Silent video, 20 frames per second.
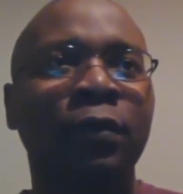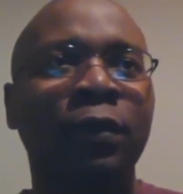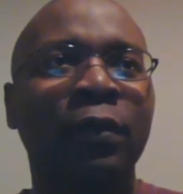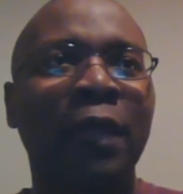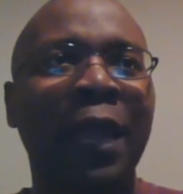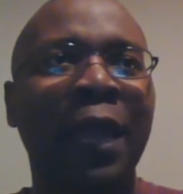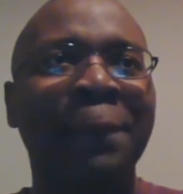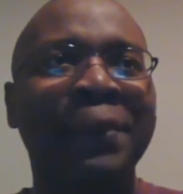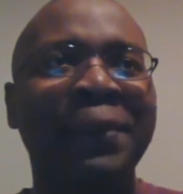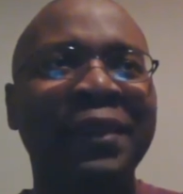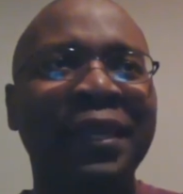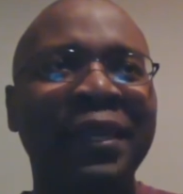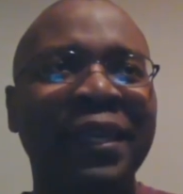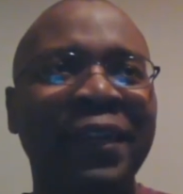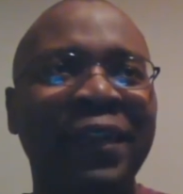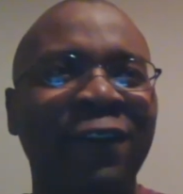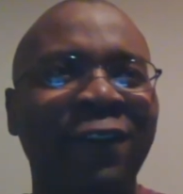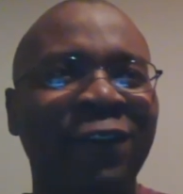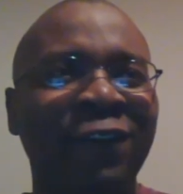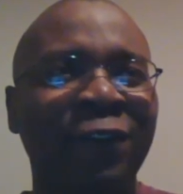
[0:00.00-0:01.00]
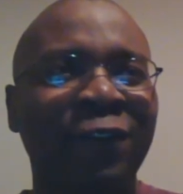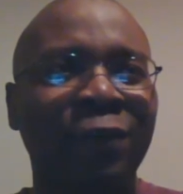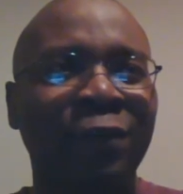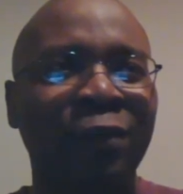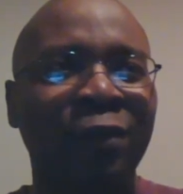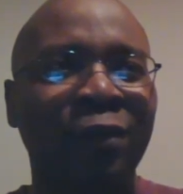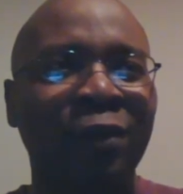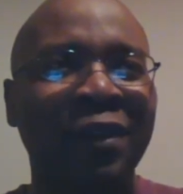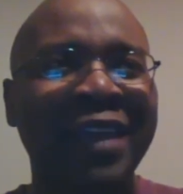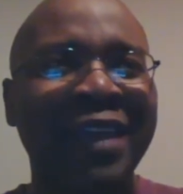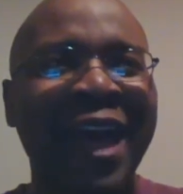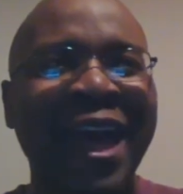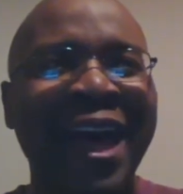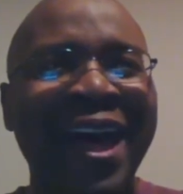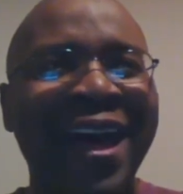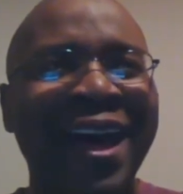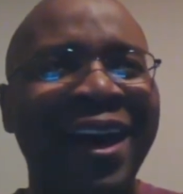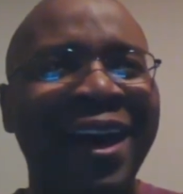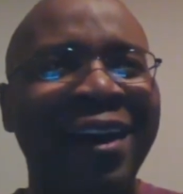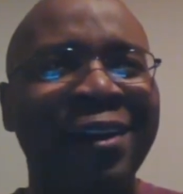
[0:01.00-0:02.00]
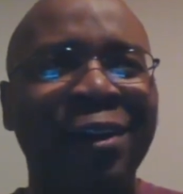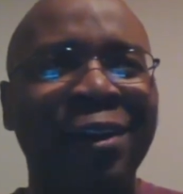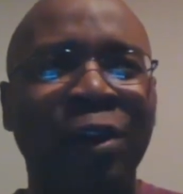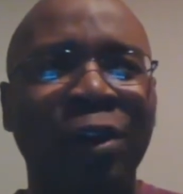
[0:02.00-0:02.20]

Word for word: I believe God,